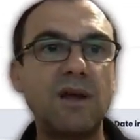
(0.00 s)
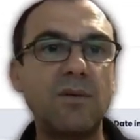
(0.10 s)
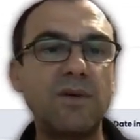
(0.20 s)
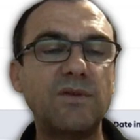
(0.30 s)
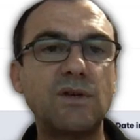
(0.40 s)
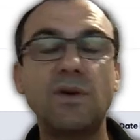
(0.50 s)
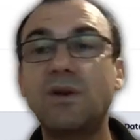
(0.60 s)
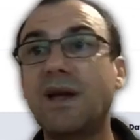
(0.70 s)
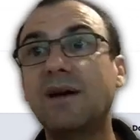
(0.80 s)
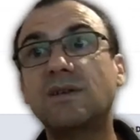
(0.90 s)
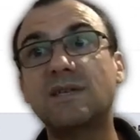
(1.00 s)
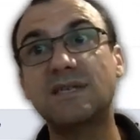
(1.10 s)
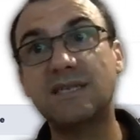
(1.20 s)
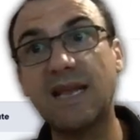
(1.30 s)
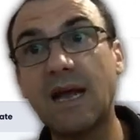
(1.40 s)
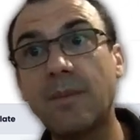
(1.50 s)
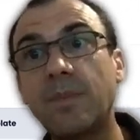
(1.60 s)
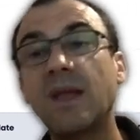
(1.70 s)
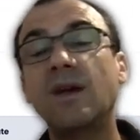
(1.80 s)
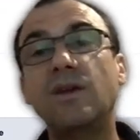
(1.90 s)
we've shown you how to set
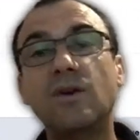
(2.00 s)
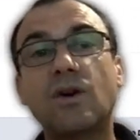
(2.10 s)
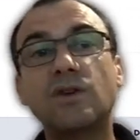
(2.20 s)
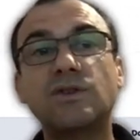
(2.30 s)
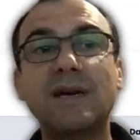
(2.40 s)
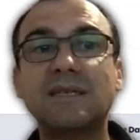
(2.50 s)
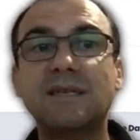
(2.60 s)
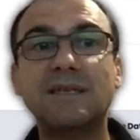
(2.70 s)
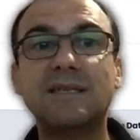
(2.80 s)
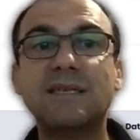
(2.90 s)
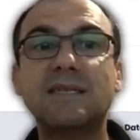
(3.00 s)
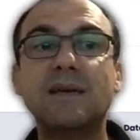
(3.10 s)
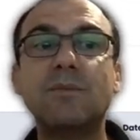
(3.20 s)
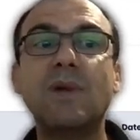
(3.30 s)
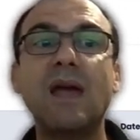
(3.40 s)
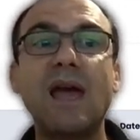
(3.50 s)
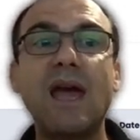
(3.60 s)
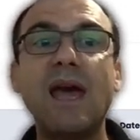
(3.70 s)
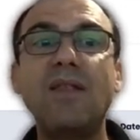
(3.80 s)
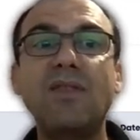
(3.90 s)
up your contracts in the system
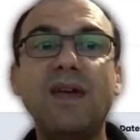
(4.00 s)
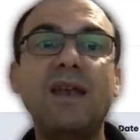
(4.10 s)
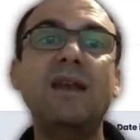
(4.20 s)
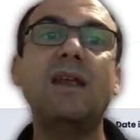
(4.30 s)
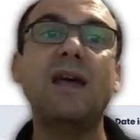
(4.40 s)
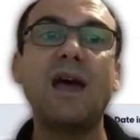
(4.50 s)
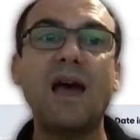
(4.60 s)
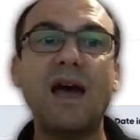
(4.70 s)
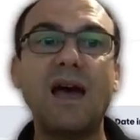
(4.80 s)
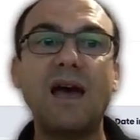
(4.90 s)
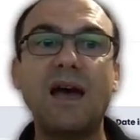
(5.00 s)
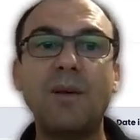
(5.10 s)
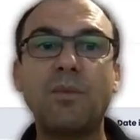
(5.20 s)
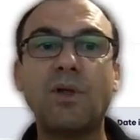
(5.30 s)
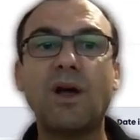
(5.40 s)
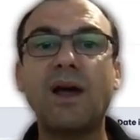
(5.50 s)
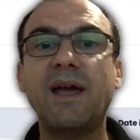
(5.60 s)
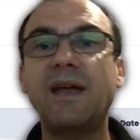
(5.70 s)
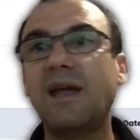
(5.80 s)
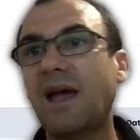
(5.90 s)
and then
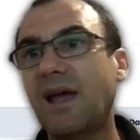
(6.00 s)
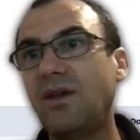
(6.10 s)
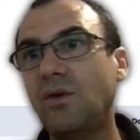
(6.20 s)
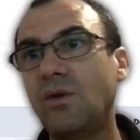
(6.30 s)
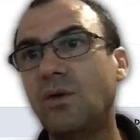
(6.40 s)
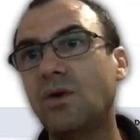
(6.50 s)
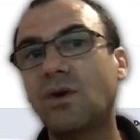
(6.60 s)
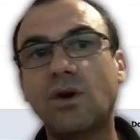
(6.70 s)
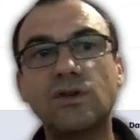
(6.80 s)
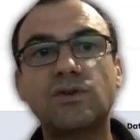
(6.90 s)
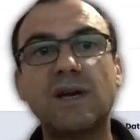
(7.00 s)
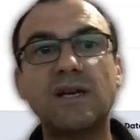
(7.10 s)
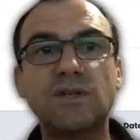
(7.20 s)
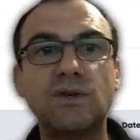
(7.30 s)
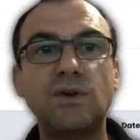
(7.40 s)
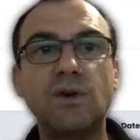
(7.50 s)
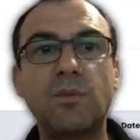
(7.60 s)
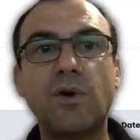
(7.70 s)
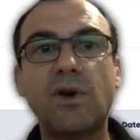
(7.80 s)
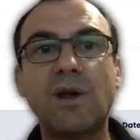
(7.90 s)
apply your contract to your
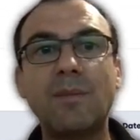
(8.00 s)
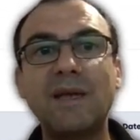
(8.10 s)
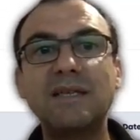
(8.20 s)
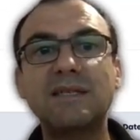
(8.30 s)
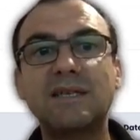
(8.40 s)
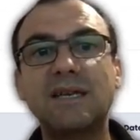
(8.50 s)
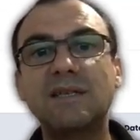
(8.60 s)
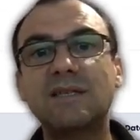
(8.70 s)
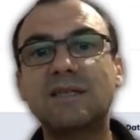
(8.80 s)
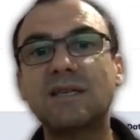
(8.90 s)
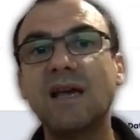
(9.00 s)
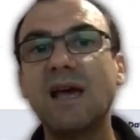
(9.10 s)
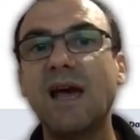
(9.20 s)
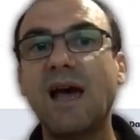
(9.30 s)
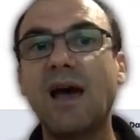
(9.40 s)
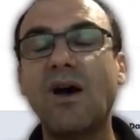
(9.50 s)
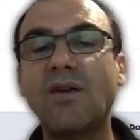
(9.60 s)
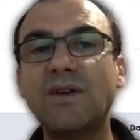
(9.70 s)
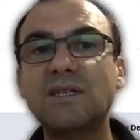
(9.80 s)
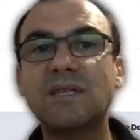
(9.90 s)
program instance.
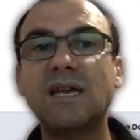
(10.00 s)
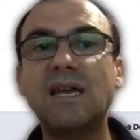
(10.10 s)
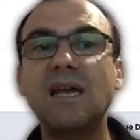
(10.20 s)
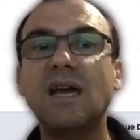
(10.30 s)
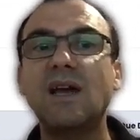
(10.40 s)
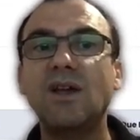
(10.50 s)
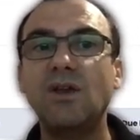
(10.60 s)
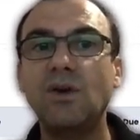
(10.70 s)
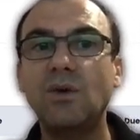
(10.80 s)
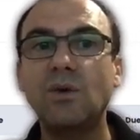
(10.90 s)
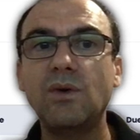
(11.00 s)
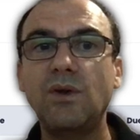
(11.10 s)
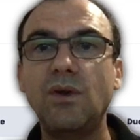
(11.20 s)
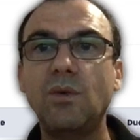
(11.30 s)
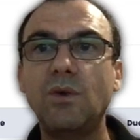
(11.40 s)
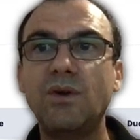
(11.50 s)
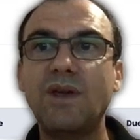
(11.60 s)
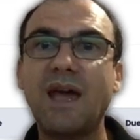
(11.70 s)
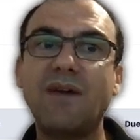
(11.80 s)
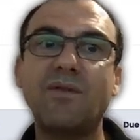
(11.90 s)
Obviously, you would
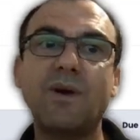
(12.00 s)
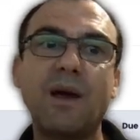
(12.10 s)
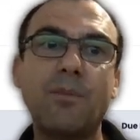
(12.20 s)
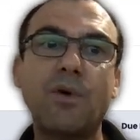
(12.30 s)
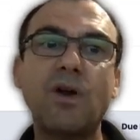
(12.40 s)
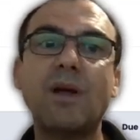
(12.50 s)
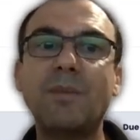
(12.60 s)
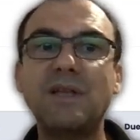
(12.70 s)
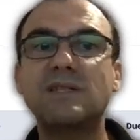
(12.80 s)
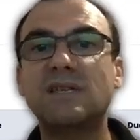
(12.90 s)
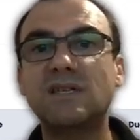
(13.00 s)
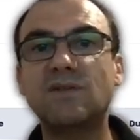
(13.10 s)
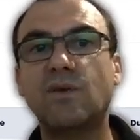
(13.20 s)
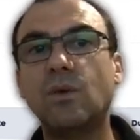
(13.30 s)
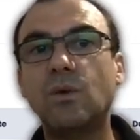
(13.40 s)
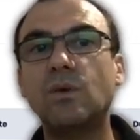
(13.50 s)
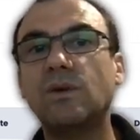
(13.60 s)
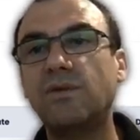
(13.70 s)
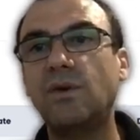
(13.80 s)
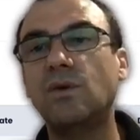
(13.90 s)
have a program instance for all
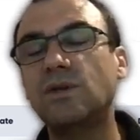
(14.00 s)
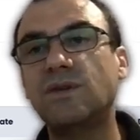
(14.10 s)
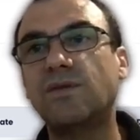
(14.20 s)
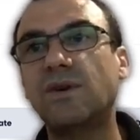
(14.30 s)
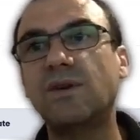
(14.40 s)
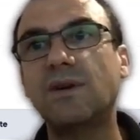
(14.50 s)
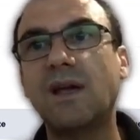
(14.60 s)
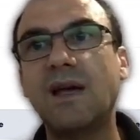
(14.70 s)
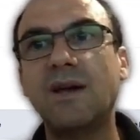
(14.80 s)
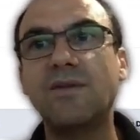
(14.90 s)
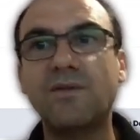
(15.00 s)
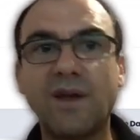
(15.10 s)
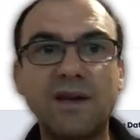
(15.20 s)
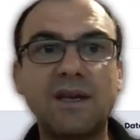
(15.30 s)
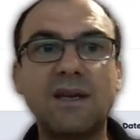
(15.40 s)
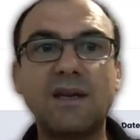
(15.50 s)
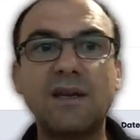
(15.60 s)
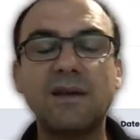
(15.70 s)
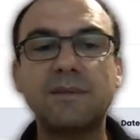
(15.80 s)
of your different funded